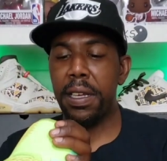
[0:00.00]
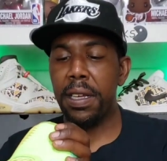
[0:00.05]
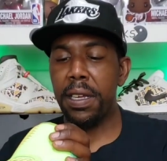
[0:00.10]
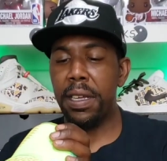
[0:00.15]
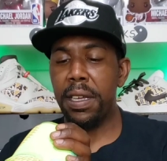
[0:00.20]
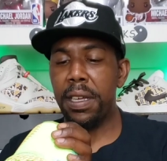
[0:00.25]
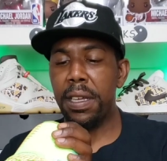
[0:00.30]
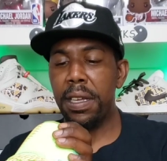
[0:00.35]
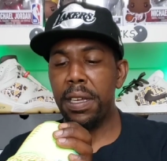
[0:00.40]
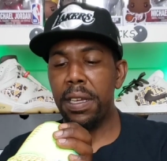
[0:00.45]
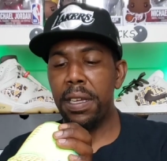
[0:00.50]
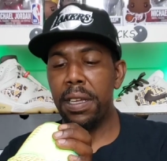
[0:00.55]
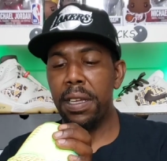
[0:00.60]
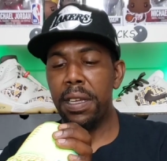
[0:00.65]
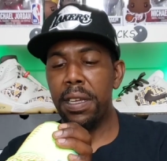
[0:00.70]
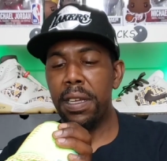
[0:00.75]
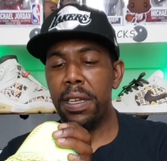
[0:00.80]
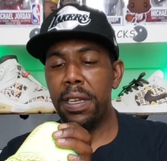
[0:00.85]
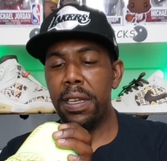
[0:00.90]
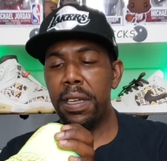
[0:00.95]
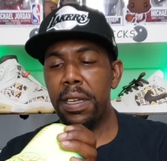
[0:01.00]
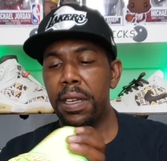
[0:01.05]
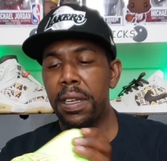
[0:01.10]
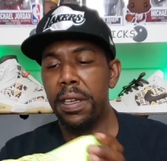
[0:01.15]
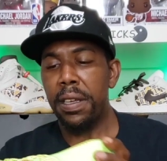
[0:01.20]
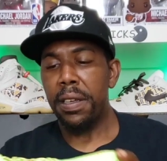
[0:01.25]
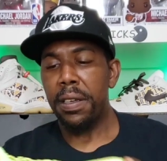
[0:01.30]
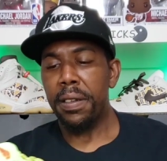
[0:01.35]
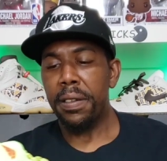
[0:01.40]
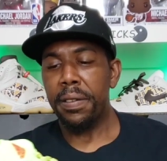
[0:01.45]

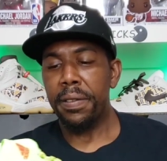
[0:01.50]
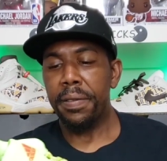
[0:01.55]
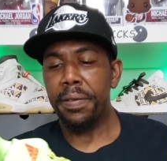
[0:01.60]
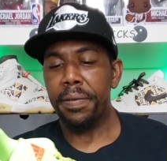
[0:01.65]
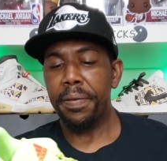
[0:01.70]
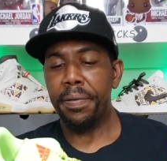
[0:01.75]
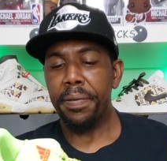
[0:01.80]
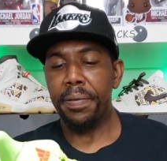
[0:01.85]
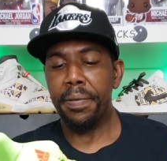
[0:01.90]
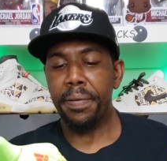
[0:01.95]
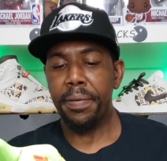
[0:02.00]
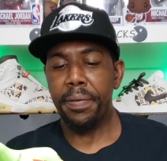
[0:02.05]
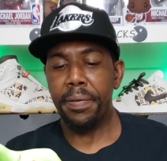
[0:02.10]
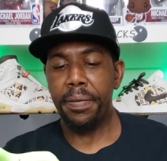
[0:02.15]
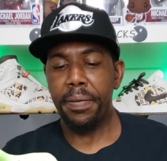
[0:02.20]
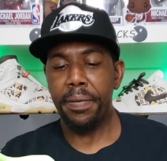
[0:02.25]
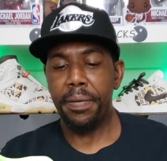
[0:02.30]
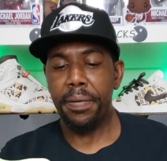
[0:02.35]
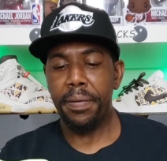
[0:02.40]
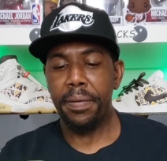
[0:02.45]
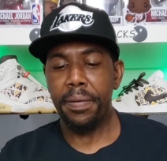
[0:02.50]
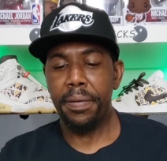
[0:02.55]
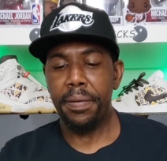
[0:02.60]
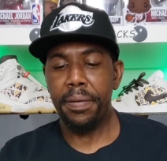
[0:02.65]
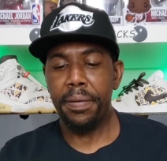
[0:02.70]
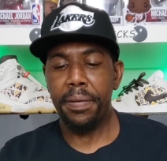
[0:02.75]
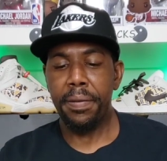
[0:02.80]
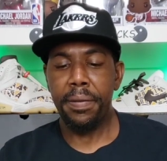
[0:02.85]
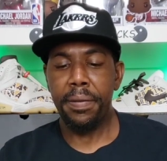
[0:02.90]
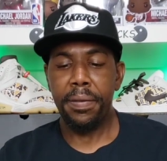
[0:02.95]

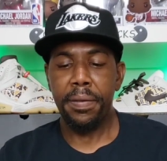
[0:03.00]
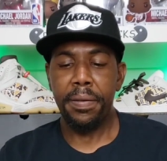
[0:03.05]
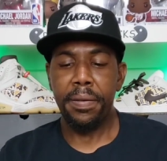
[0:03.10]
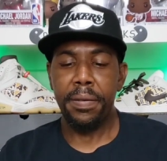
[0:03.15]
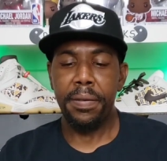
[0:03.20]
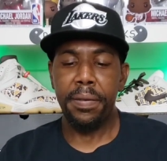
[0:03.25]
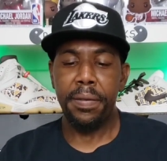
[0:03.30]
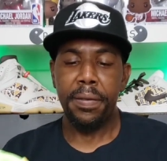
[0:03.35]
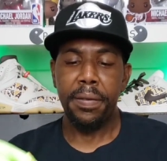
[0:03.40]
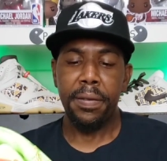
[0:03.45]
Nobody speaks.